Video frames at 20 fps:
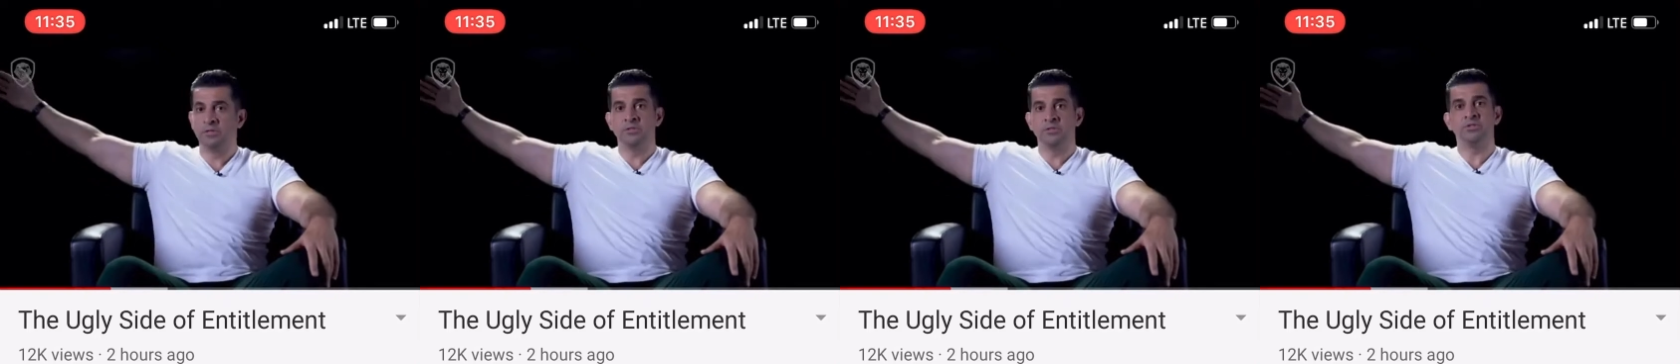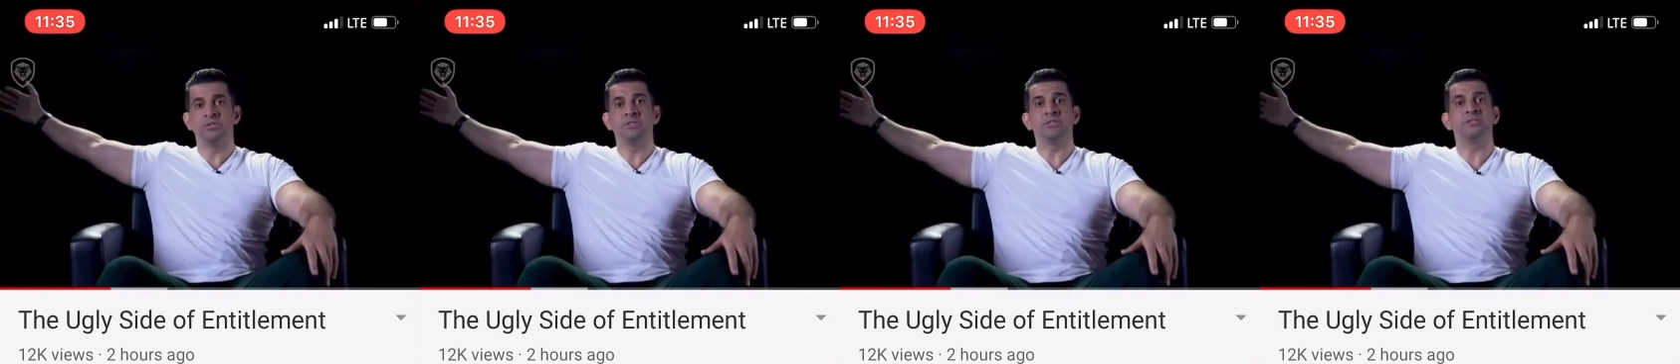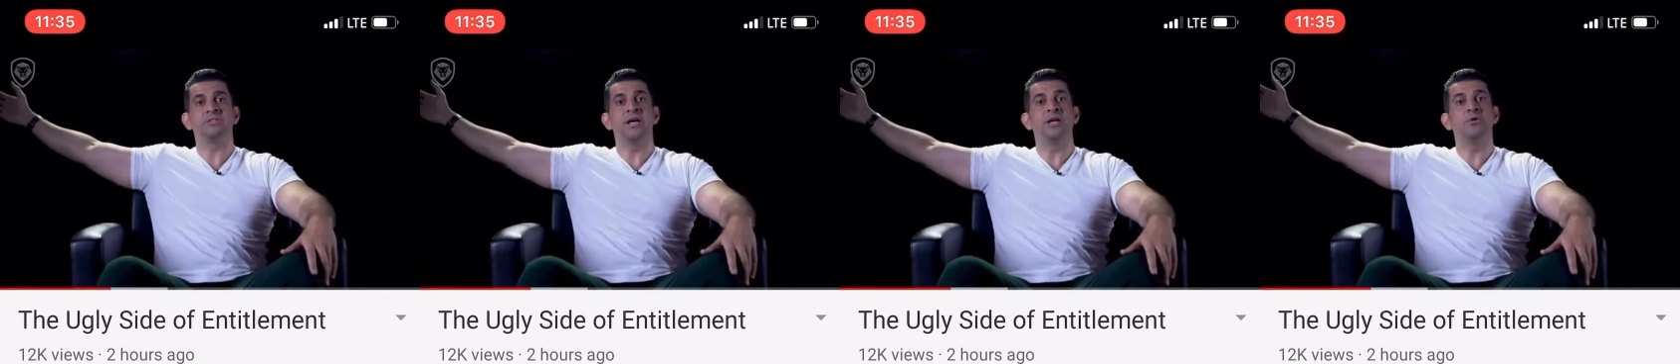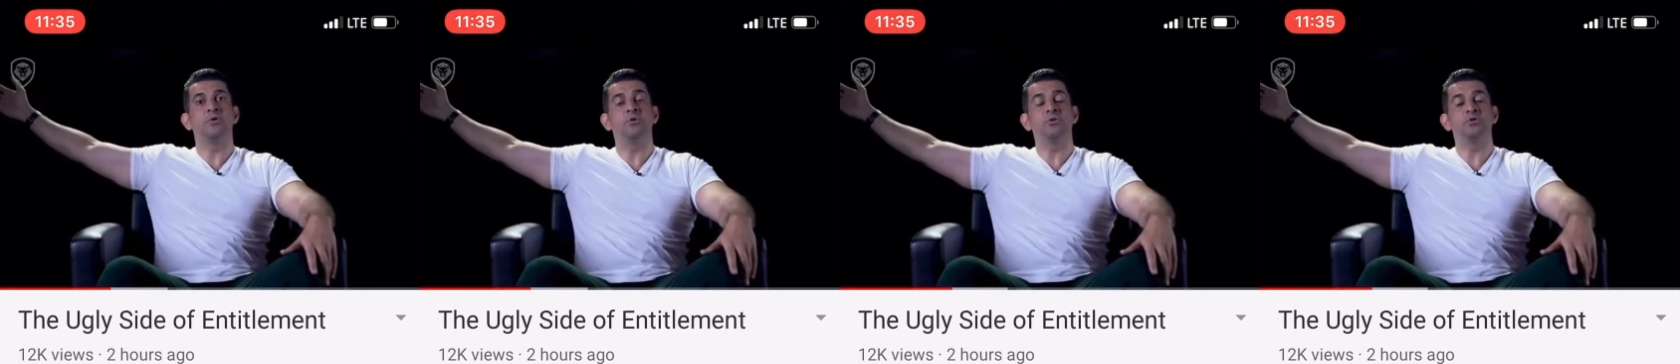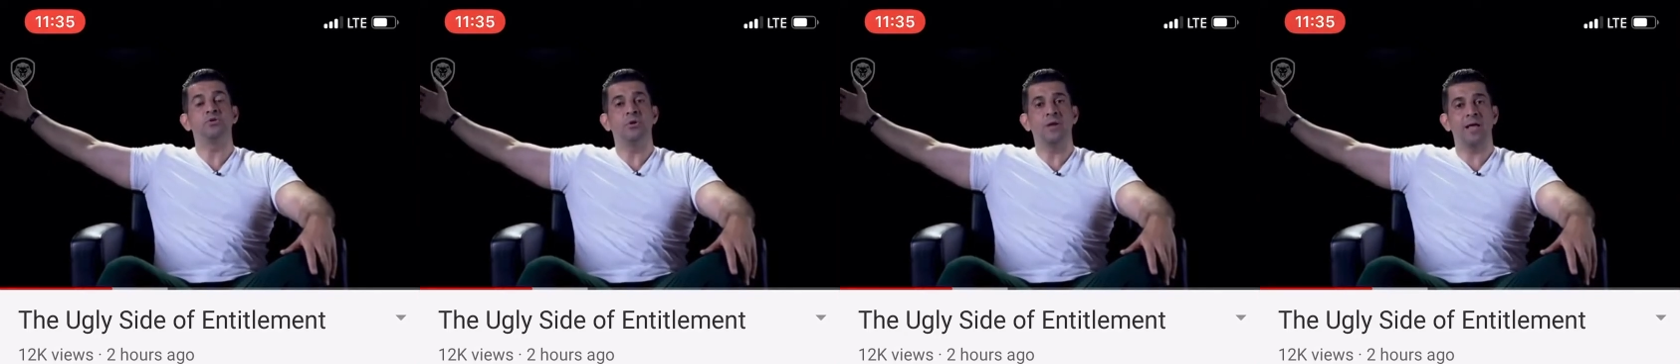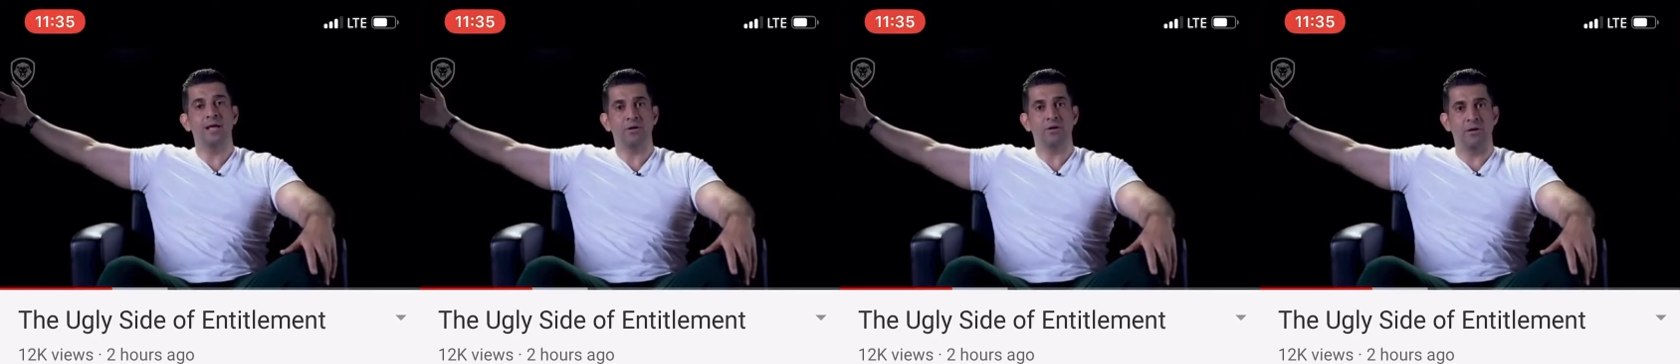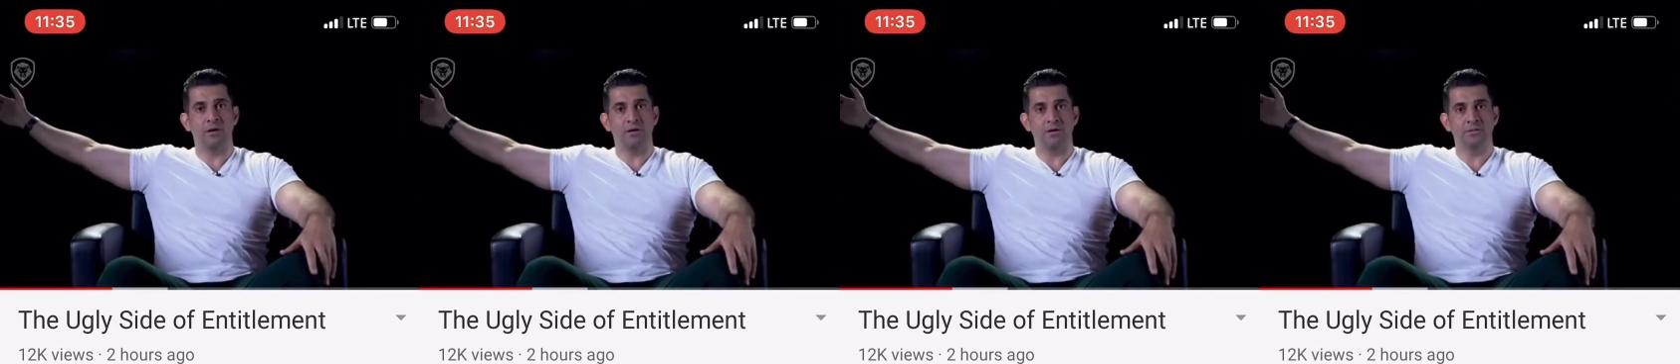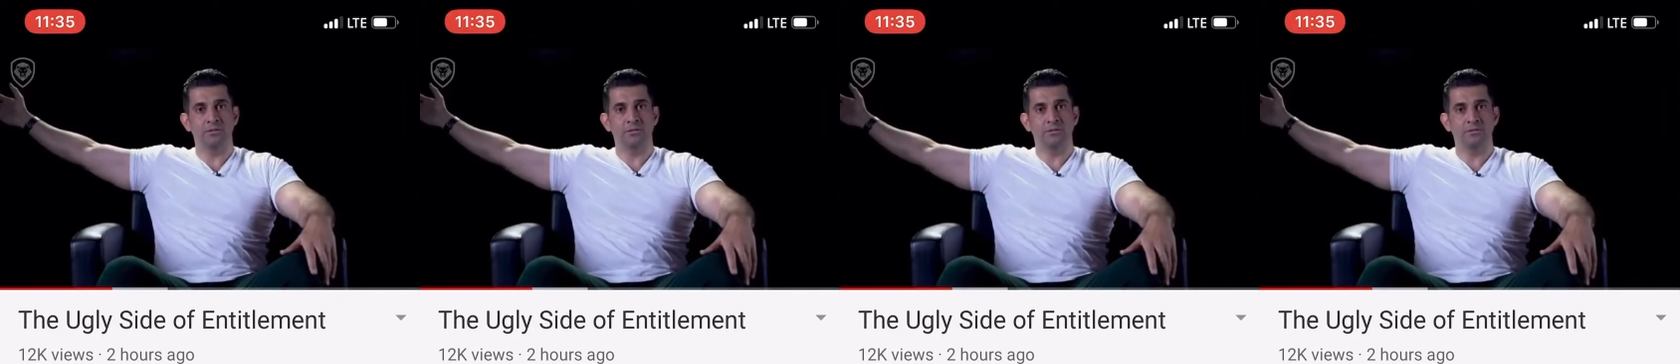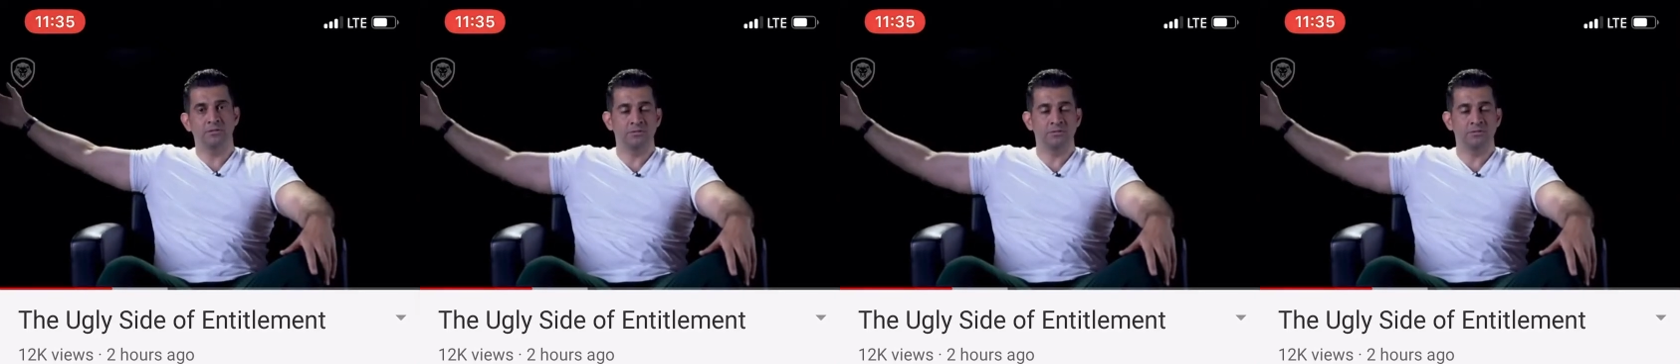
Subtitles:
She says, I noticed you like cards.